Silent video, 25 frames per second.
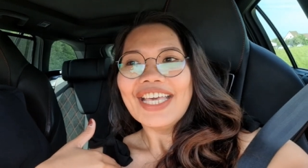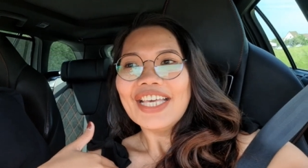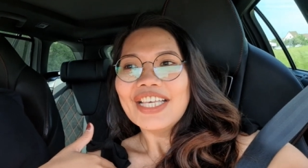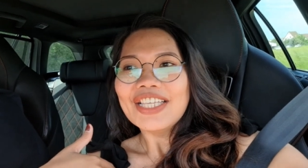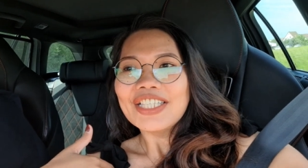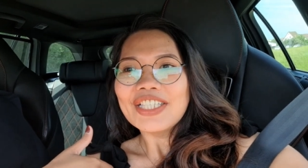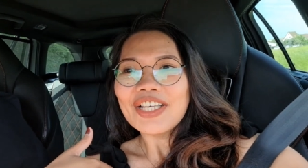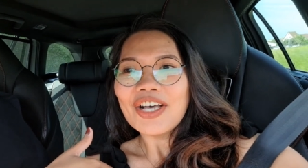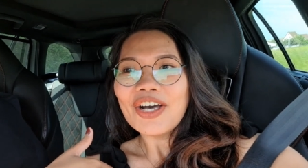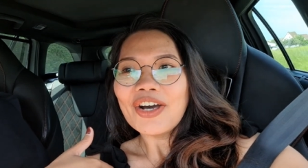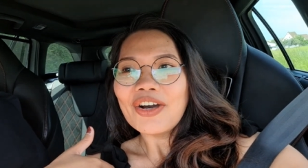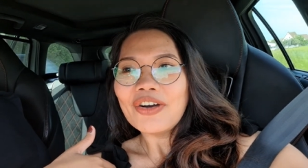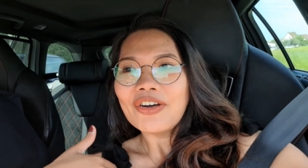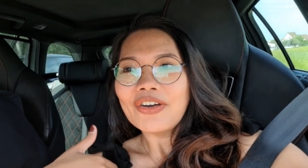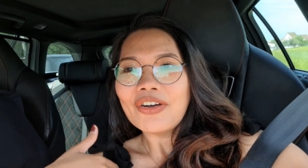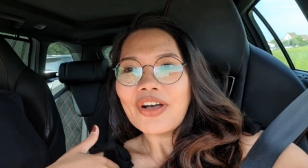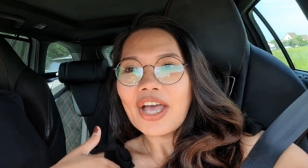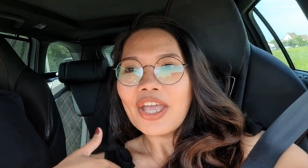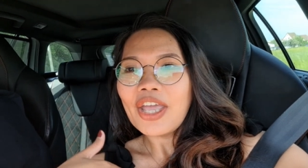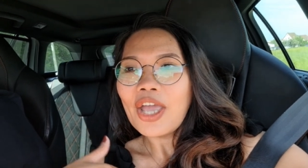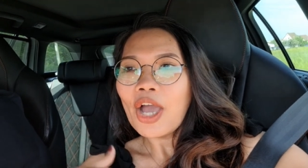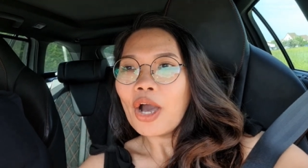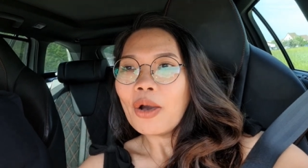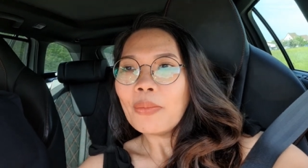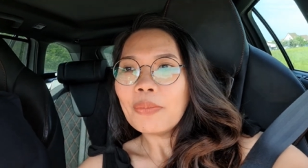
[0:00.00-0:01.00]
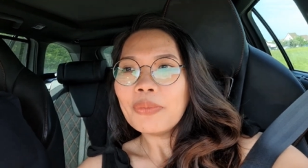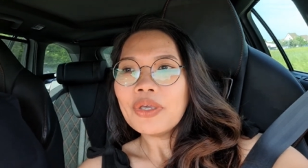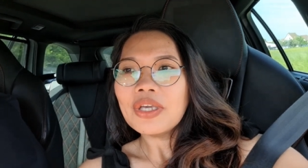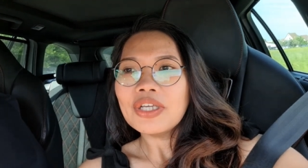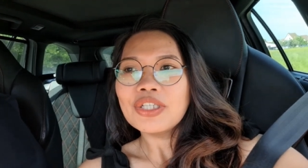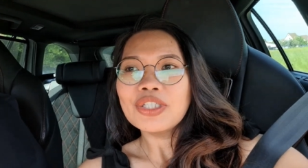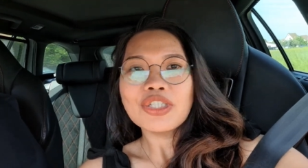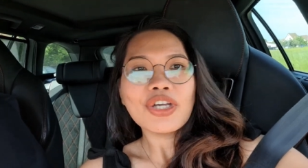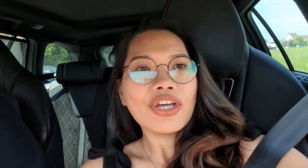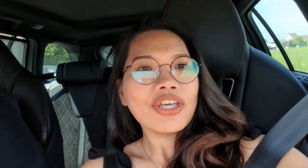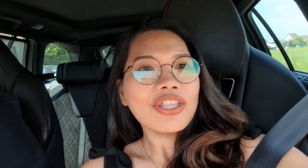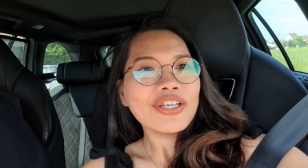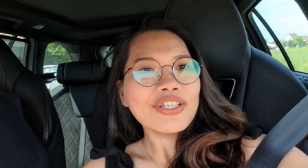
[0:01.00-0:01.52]
So I hope
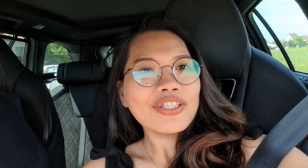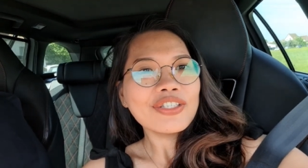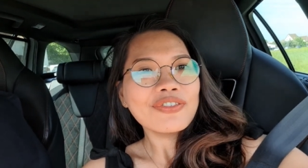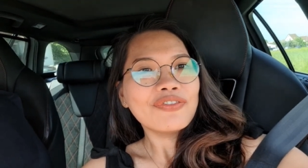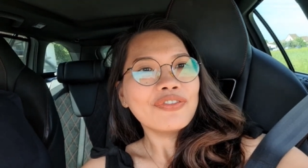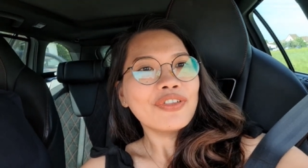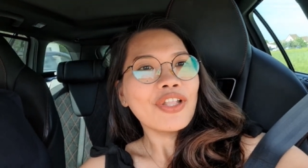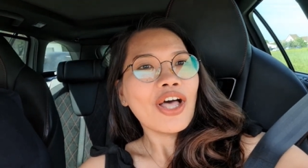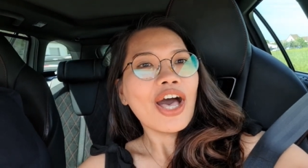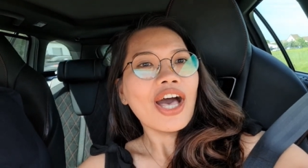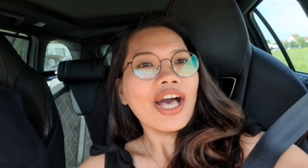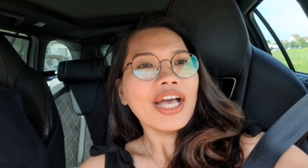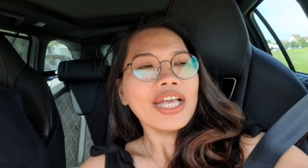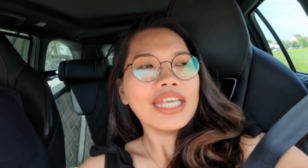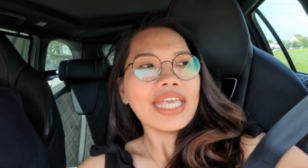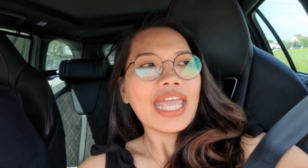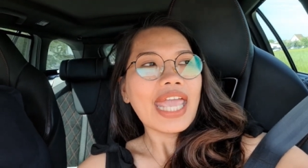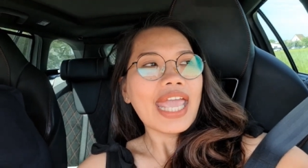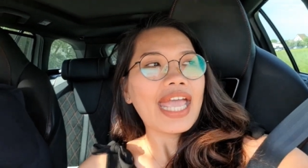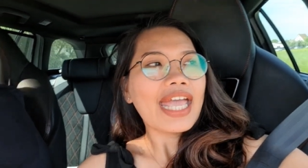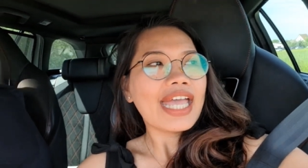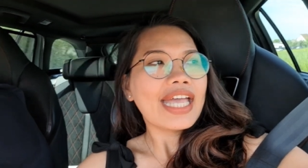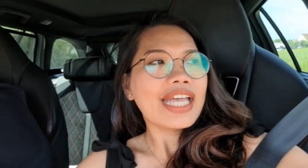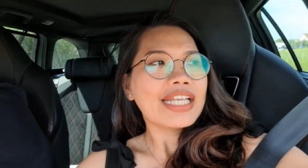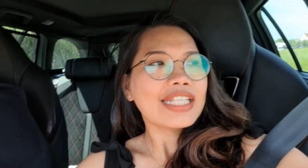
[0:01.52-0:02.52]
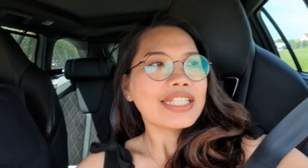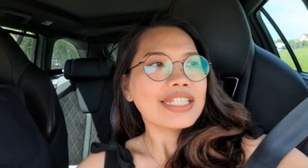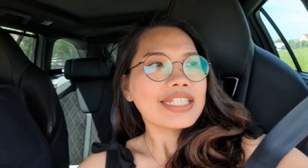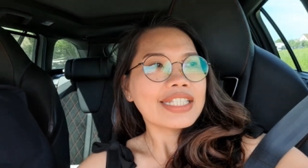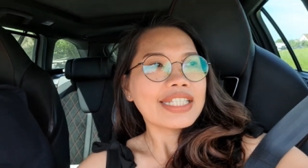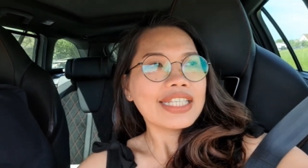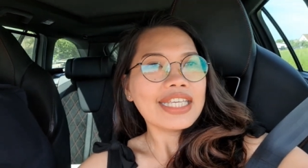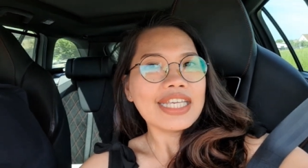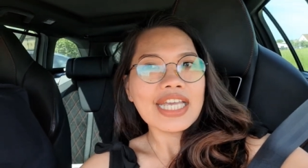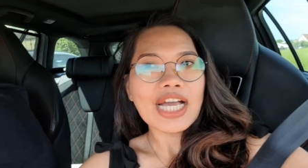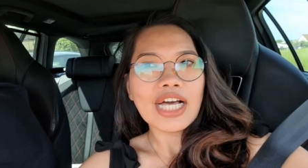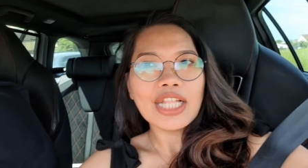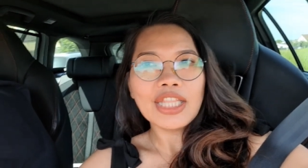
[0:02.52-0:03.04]
you enjoy this vlog and
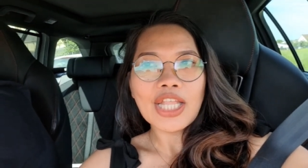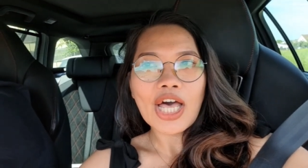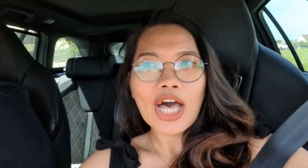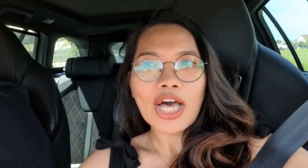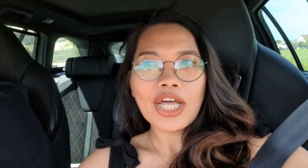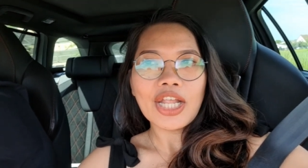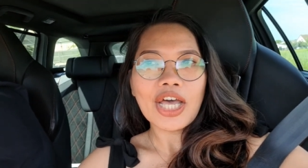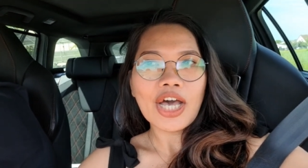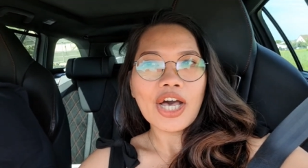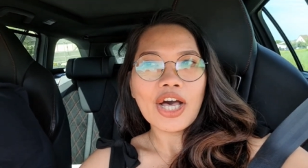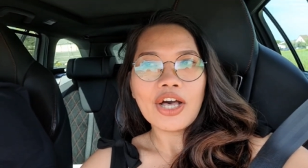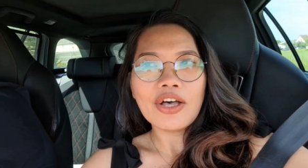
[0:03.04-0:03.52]
see a lot